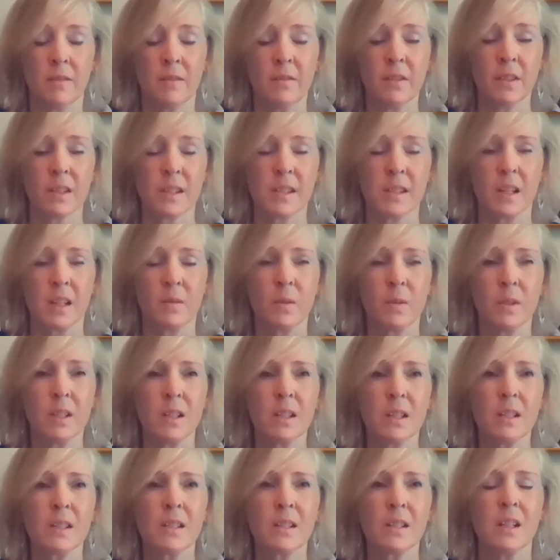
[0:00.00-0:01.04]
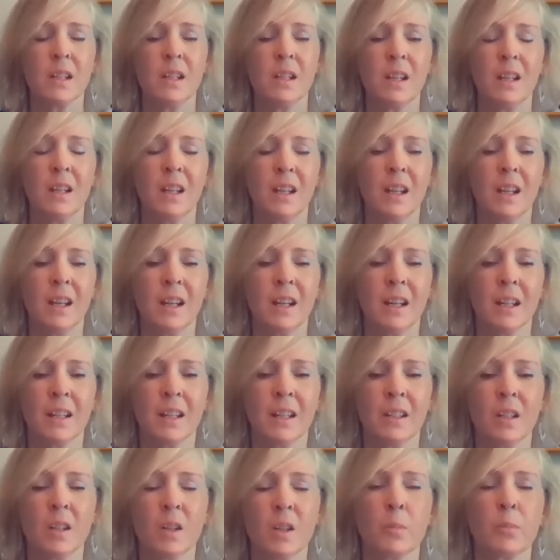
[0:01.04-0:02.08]
feel safe with us
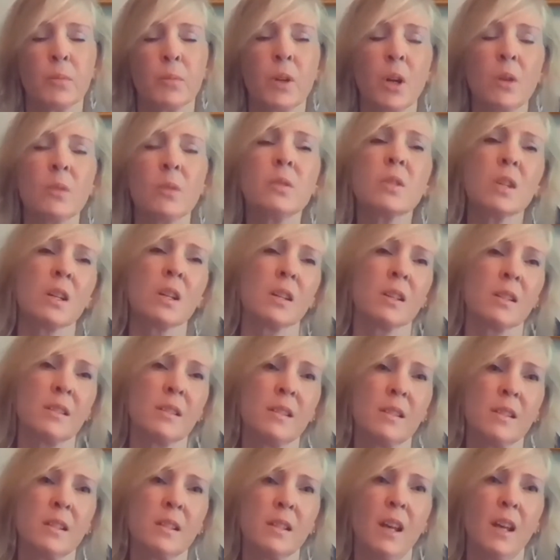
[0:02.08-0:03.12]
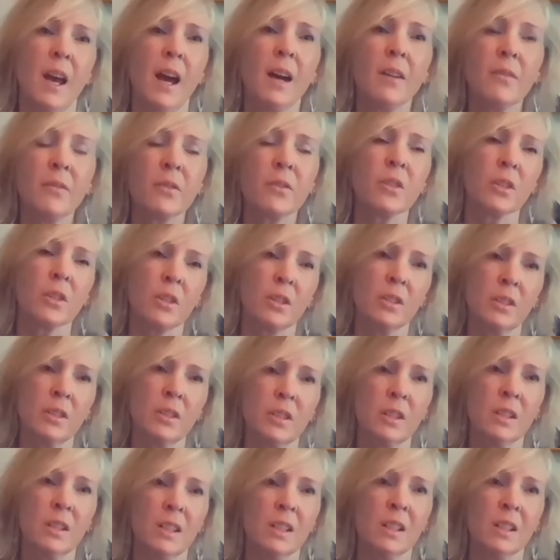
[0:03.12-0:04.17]
and approach us after
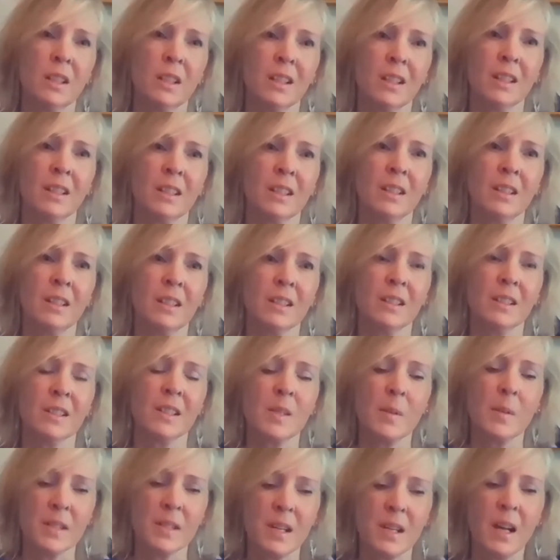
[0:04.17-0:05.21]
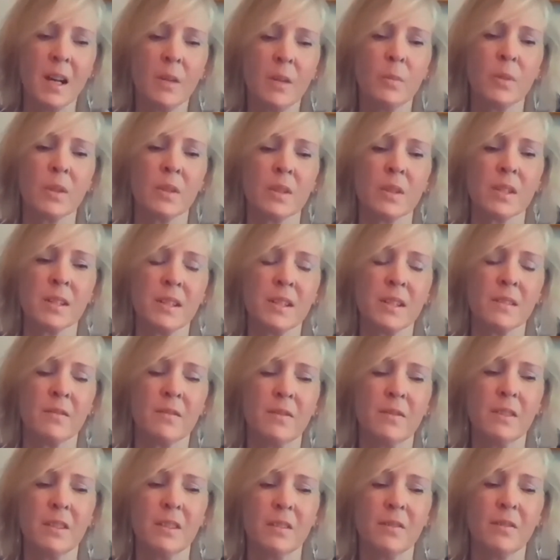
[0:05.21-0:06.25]
and spend time with us.
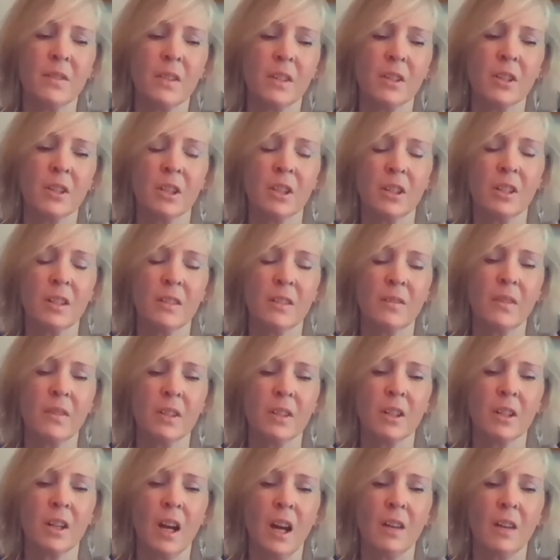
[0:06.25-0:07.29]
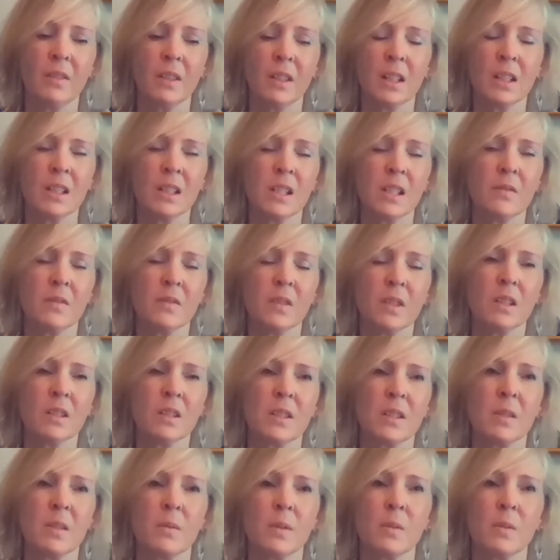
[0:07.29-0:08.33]
If they're having any
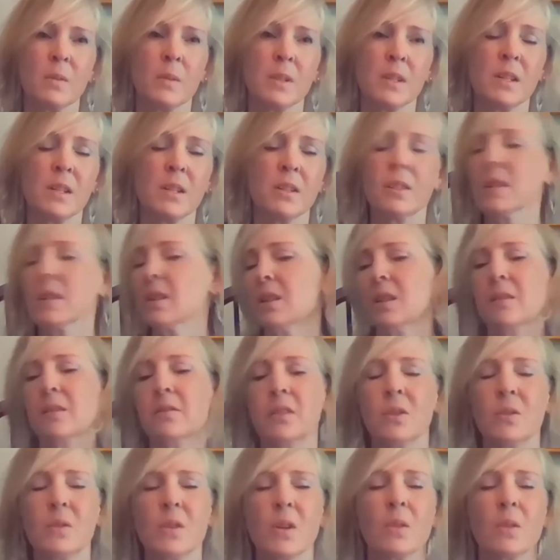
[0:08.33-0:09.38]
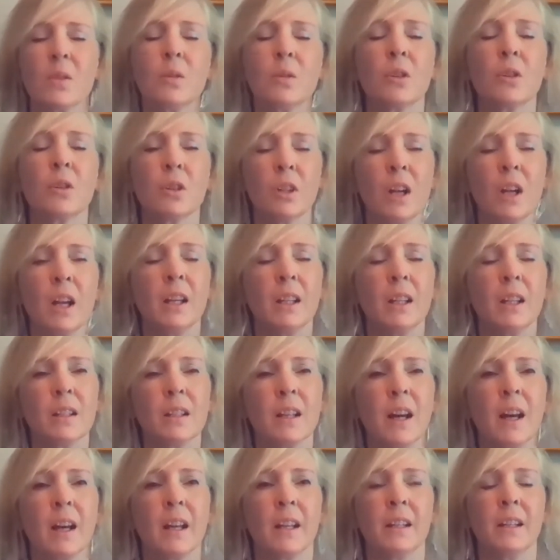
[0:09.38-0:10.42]
difficulty with material, if you don't create
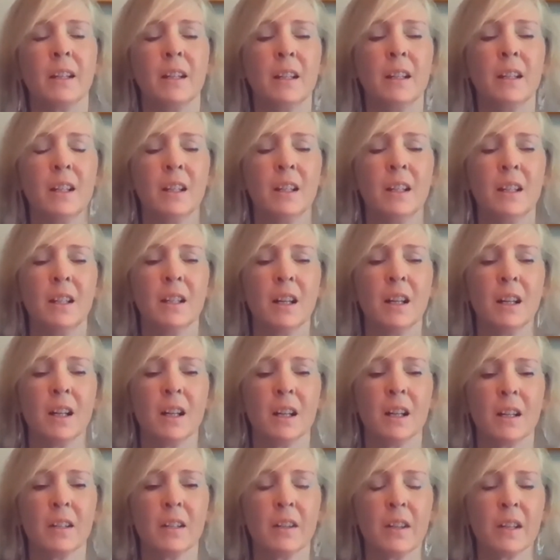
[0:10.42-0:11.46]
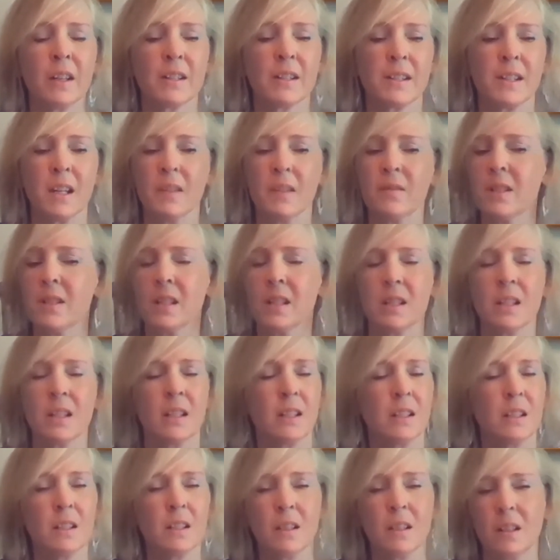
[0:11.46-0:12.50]
that
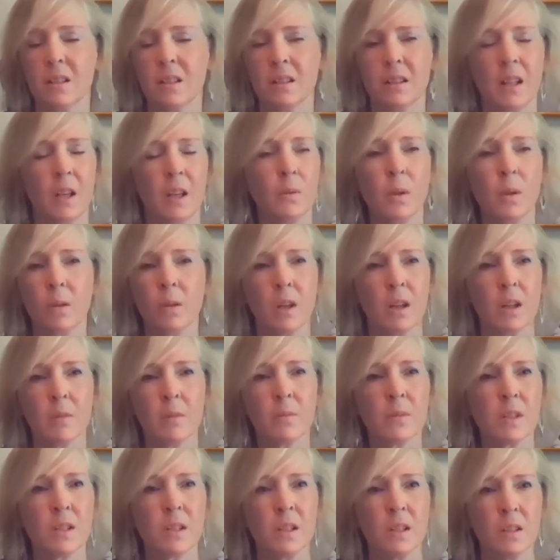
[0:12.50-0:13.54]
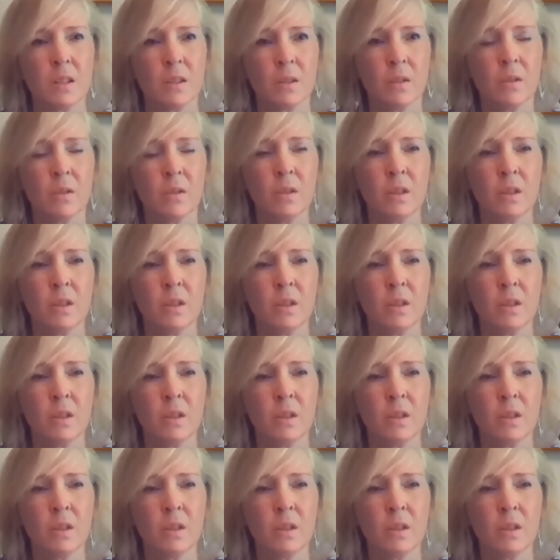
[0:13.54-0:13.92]
safety, they won't come to you.